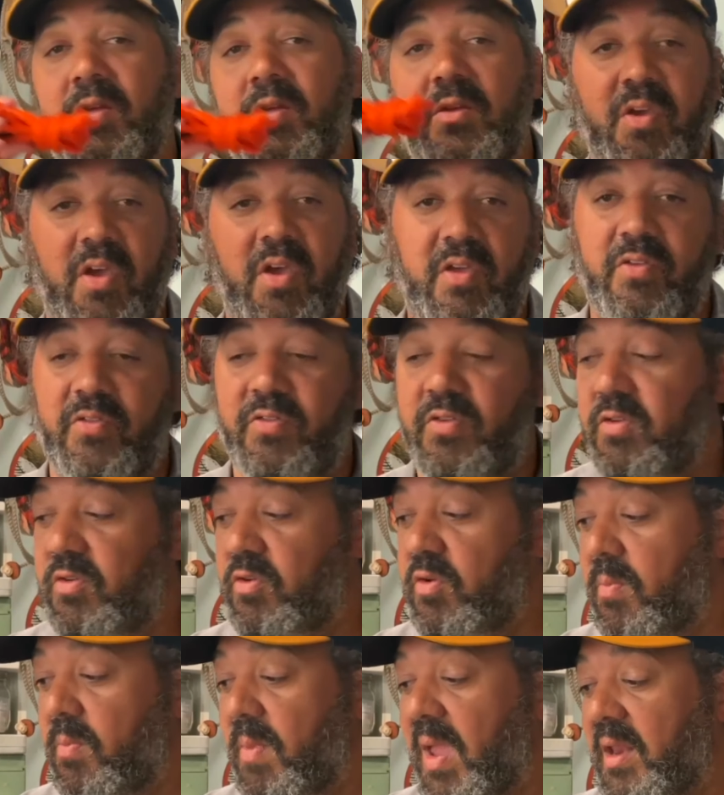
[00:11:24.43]
because
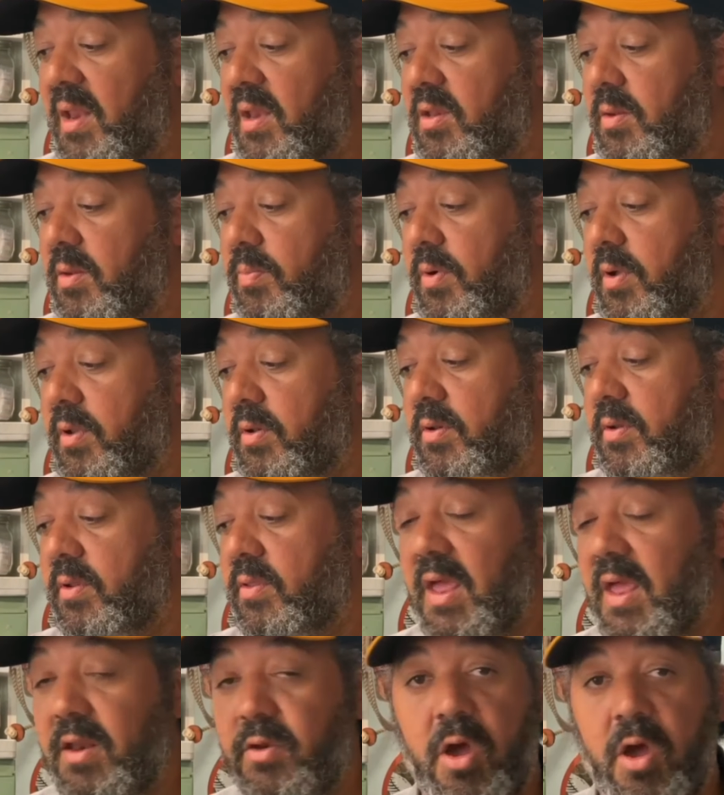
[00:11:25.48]
you may need to put
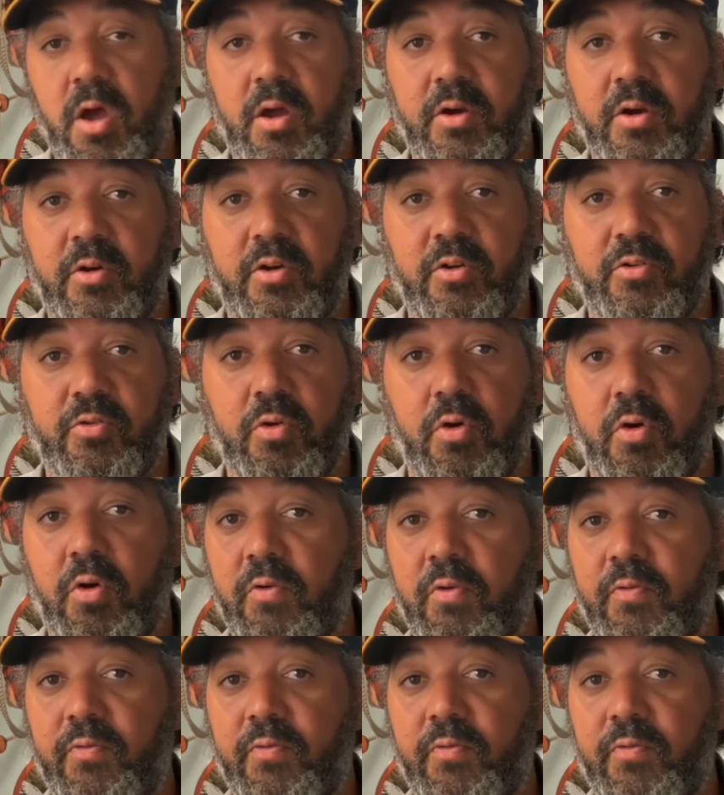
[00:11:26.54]
that dog under control